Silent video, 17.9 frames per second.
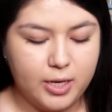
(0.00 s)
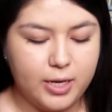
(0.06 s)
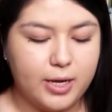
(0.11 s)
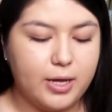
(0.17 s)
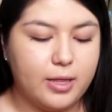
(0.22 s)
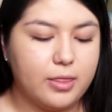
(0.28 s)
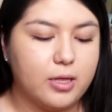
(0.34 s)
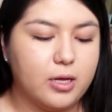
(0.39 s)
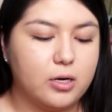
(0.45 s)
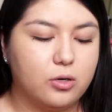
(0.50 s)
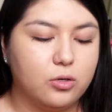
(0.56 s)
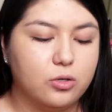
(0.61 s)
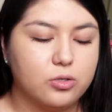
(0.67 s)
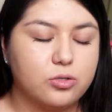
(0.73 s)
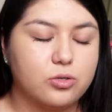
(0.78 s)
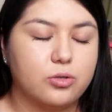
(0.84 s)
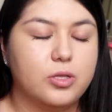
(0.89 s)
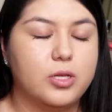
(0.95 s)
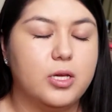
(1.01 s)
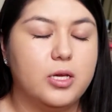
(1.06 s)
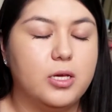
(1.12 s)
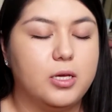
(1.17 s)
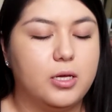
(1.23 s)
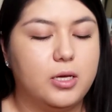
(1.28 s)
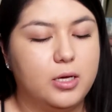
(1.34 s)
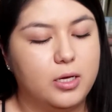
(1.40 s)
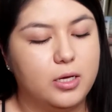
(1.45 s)
And then also the
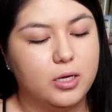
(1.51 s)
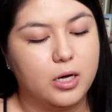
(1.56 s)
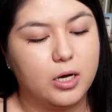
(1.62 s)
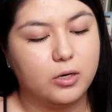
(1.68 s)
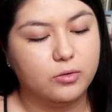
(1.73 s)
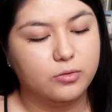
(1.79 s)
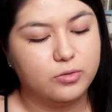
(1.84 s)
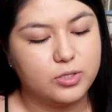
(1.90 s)
e.l.f.